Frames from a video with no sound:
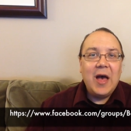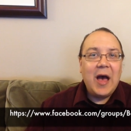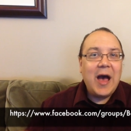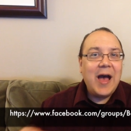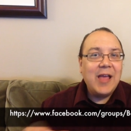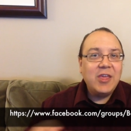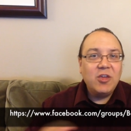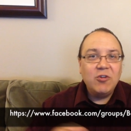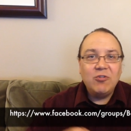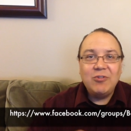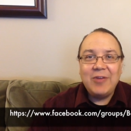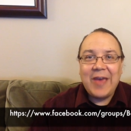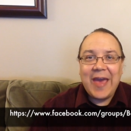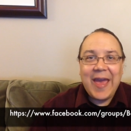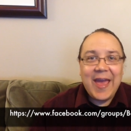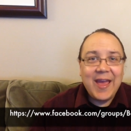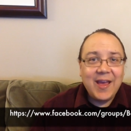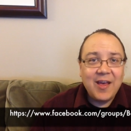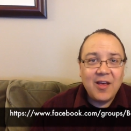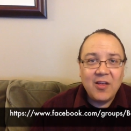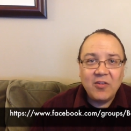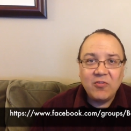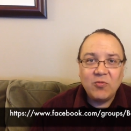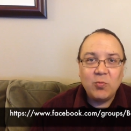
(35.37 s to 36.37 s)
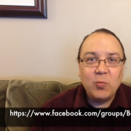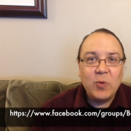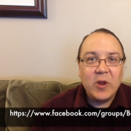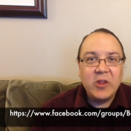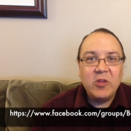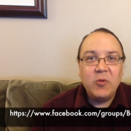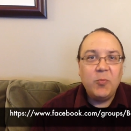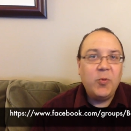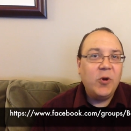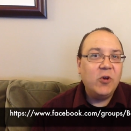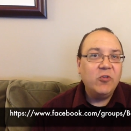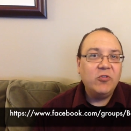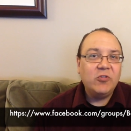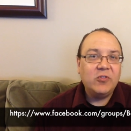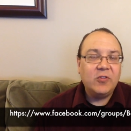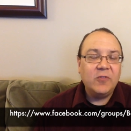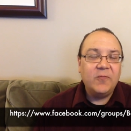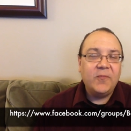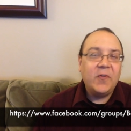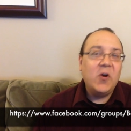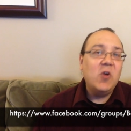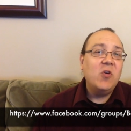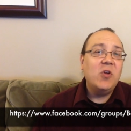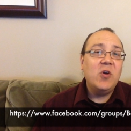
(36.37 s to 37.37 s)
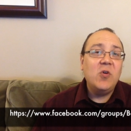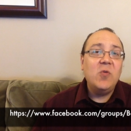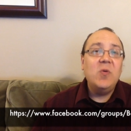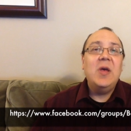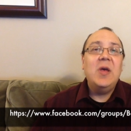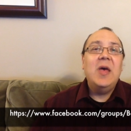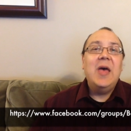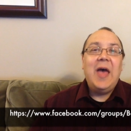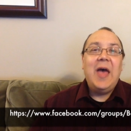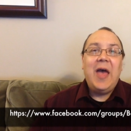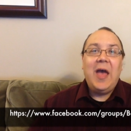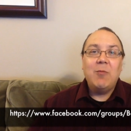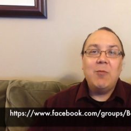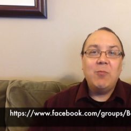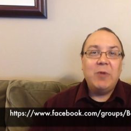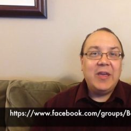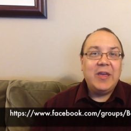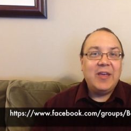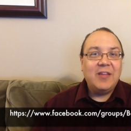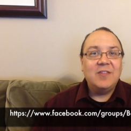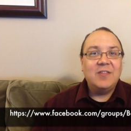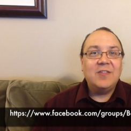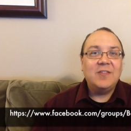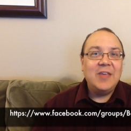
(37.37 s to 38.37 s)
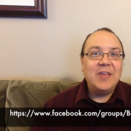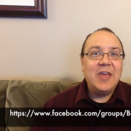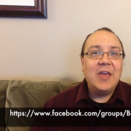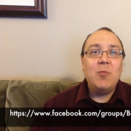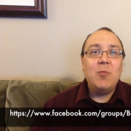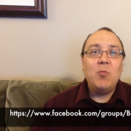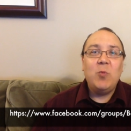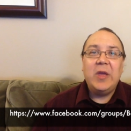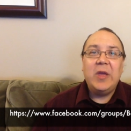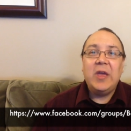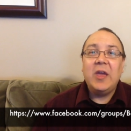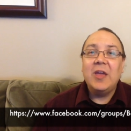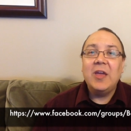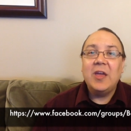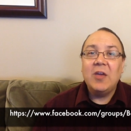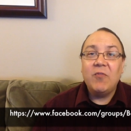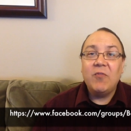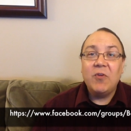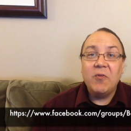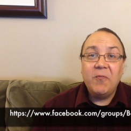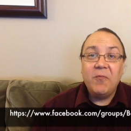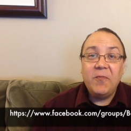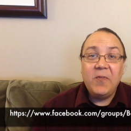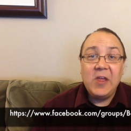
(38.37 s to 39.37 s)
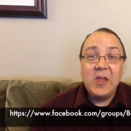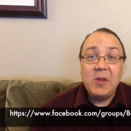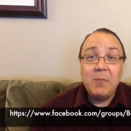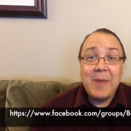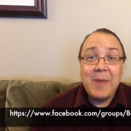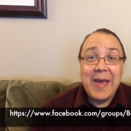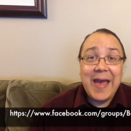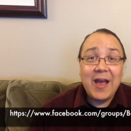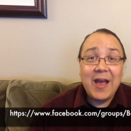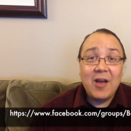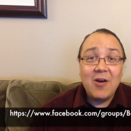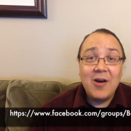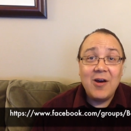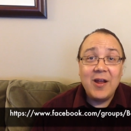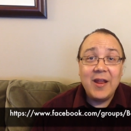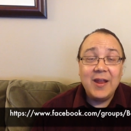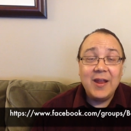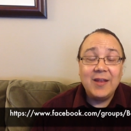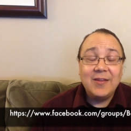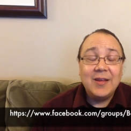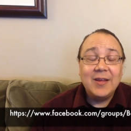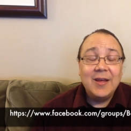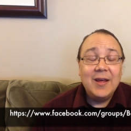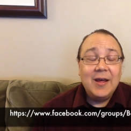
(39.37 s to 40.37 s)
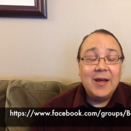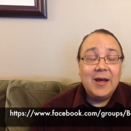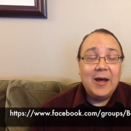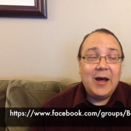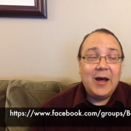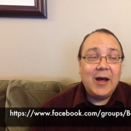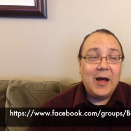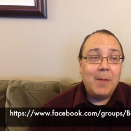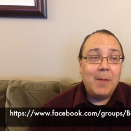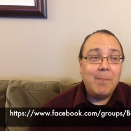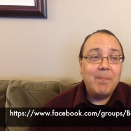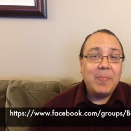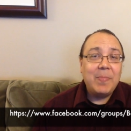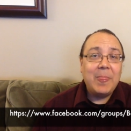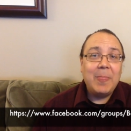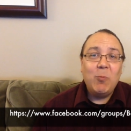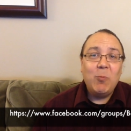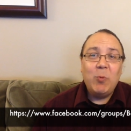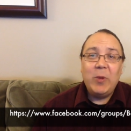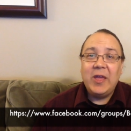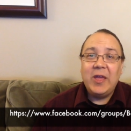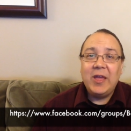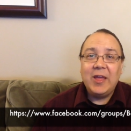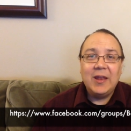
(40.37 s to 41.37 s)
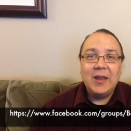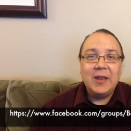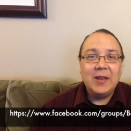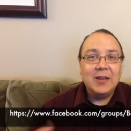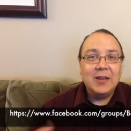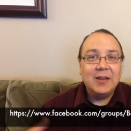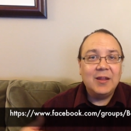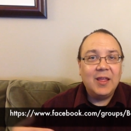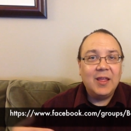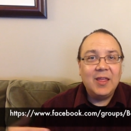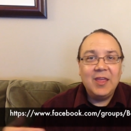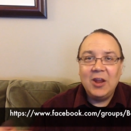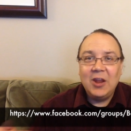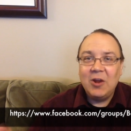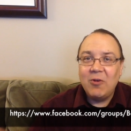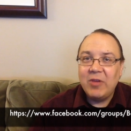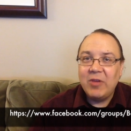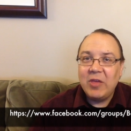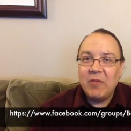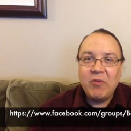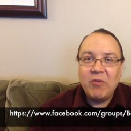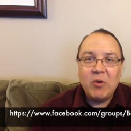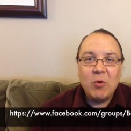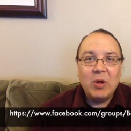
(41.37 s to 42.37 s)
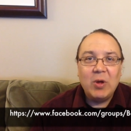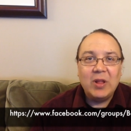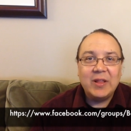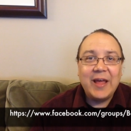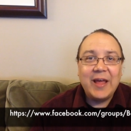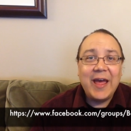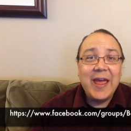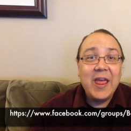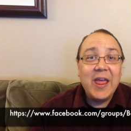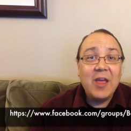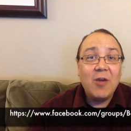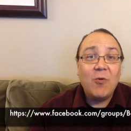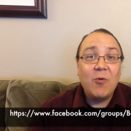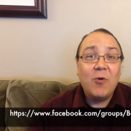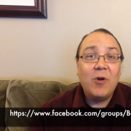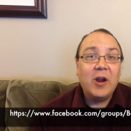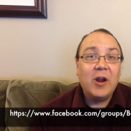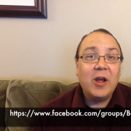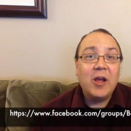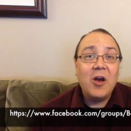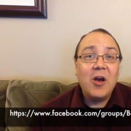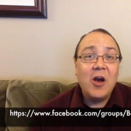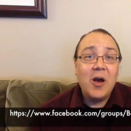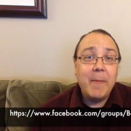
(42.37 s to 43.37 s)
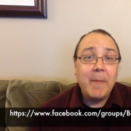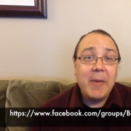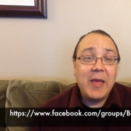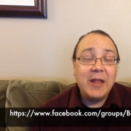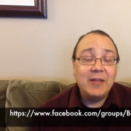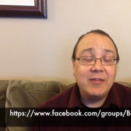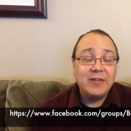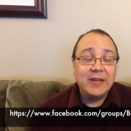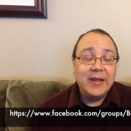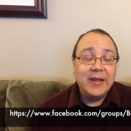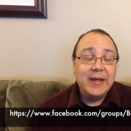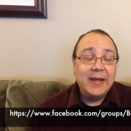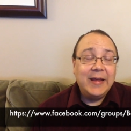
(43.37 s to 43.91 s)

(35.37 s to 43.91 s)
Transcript: uh, you tag us when you post the photo and we can see it. We can give you feedback on it. Um, we can, you know, give you a like or a comment.